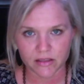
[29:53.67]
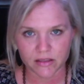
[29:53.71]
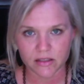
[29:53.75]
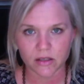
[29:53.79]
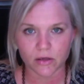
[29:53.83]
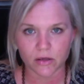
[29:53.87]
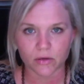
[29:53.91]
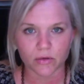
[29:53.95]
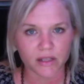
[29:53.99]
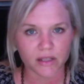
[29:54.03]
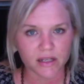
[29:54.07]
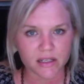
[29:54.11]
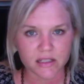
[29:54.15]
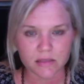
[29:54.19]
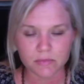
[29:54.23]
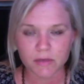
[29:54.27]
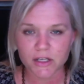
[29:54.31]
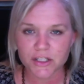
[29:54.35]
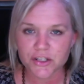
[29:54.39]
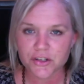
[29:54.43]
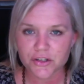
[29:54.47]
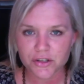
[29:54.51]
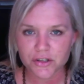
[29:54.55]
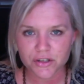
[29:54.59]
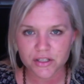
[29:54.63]
So get as
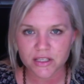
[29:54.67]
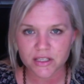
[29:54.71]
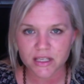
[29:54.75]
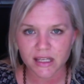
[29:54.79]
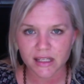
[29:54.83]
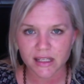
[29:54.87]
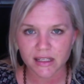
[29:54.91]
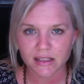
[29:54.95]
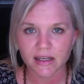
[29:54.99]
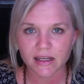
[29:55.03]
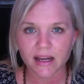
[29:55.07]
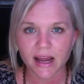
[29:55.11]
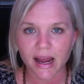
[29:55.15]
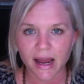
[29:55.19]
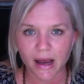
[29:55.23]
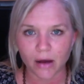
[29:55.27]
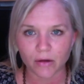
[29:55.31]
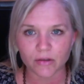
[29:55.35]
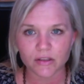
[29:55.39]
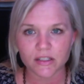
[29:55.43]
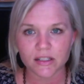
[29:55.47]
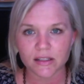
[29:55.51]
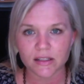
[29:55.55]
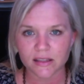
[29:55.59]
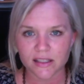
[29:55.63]
much as your skin
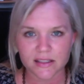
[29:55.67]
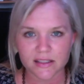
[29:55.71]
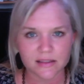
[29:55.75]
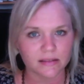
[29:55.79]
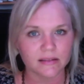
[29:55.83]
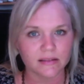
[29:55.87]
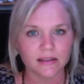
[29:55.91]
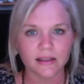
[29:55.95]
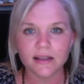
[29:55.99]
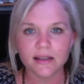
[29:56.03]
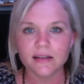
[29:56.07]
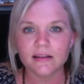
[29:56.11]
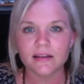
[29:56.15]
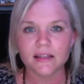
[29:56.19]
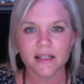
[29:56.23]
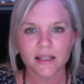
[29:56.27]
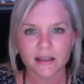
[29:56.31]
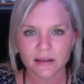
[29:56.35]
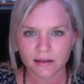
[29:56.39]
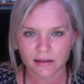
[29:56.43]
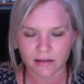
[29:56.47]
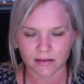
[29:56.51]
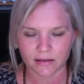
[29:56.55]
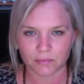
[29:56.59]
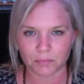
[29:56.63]
out that's legally
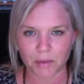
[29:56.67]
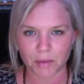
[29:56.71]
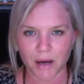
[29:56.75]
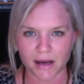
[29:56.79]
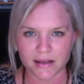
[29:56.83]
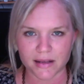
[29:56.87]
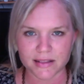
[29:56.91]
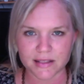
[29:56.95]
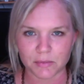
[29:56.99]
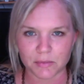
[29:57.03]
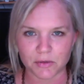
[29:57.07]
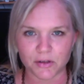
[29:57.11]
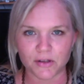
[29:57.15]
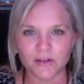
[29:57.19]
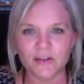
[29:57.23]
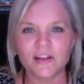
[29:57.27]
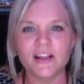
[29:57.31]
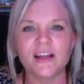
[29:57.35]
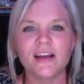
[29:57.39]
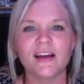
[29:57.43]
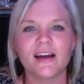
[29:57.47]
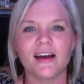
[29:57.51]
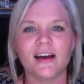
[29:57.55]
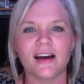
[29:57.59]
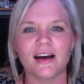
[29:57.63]
possible,
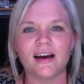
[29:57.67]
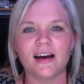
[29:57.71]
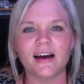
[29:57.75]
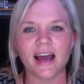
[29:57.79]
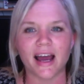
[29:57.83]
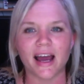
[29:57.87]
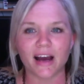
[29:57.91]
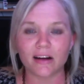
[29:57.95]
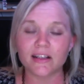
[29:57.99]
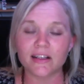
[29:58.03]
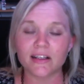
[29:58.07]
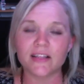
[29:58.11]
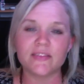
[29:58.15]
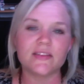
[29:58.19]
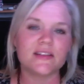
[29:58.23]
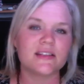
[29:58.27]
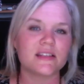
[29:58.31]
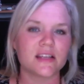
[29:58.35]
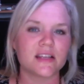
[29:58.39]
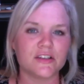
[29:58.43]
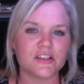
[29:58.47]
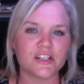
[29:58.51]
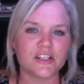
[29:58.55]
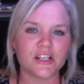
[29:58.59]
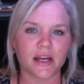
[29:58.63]
out in the
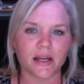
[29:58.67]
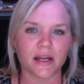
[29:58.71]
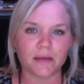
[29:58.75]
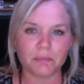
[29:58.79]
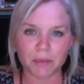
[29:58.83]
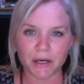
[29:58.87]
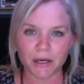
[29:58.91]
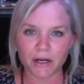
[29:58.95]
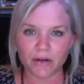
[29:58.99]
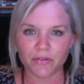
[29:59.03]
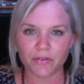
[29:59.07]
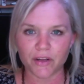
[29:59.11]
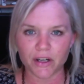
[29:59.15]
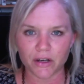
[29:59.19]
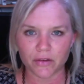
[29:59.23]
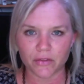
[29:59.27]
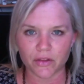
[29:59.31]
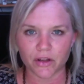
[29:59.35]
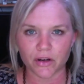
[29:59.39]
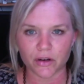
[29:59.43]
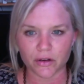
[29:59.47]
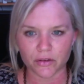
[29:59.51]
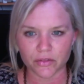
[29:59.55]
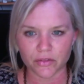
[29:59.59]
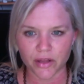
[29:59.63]
sunshine, bare feet on the
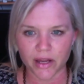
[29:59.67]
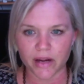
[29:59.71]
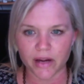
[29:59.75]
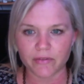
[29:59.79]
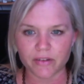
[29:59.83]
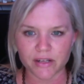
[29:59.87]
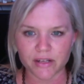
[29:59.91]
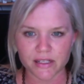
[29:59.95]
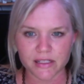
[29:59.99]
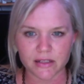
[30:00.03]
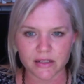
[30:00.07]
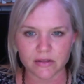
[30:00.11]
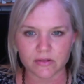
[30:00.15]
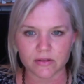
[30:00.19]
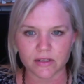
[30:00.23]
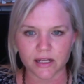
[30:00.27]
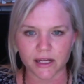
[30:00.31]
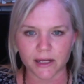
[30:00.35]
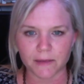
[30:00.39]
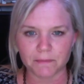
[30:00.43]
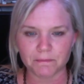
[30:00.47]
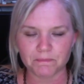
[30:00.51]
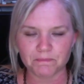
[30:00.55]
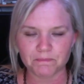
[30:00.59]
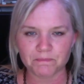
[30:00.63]
earth every single
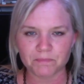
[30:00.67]
day.